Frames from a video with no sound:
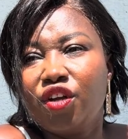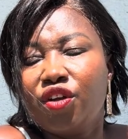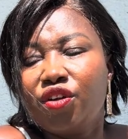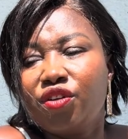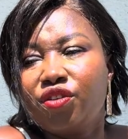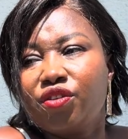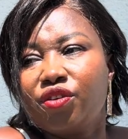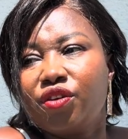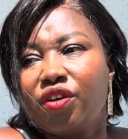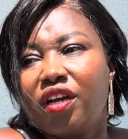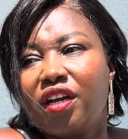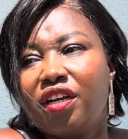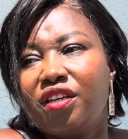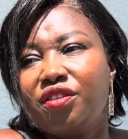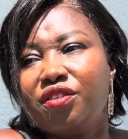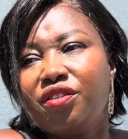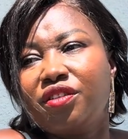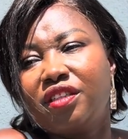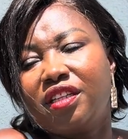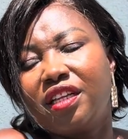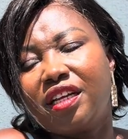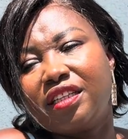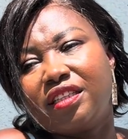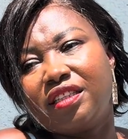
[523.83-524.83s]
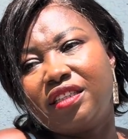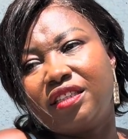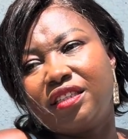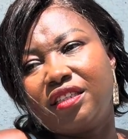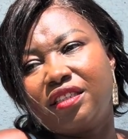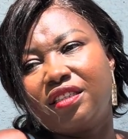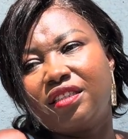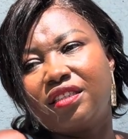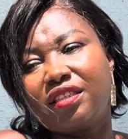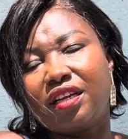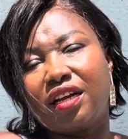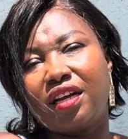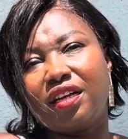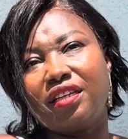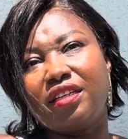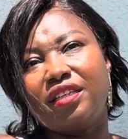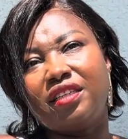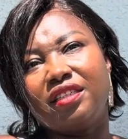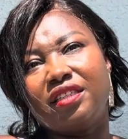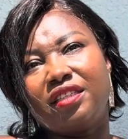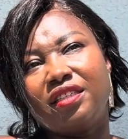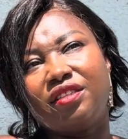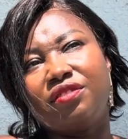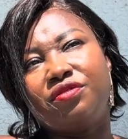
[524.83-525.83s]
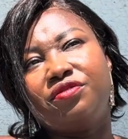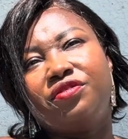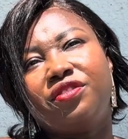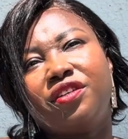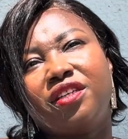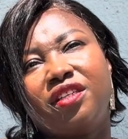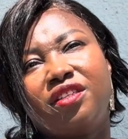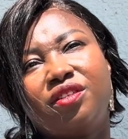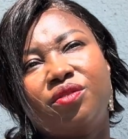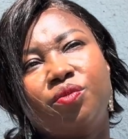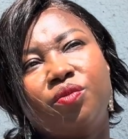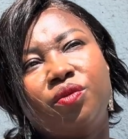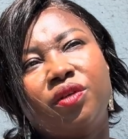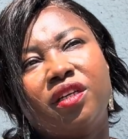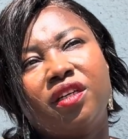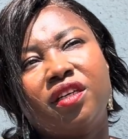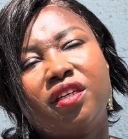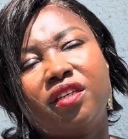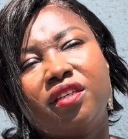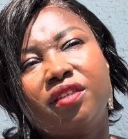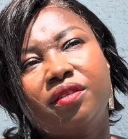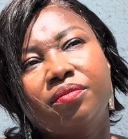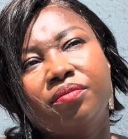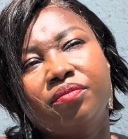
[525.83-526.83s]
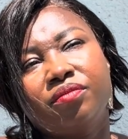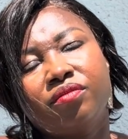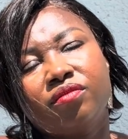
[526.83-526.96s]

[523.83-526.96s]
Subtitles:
So I know that this is the phase where